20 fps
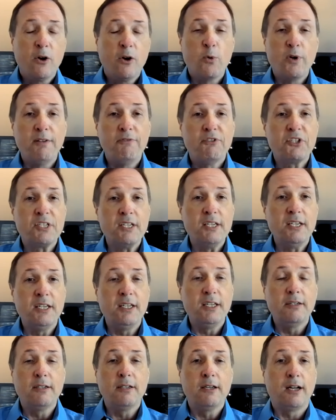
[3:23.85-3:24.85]
We've
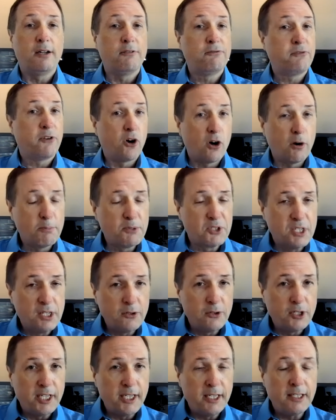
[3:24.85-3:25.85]
seen farms
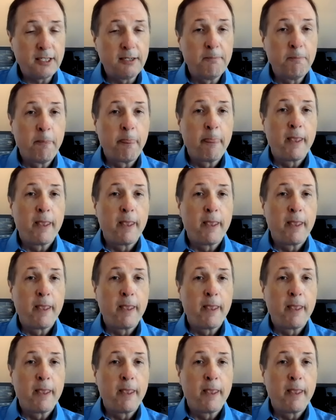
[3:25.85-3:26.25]
donated.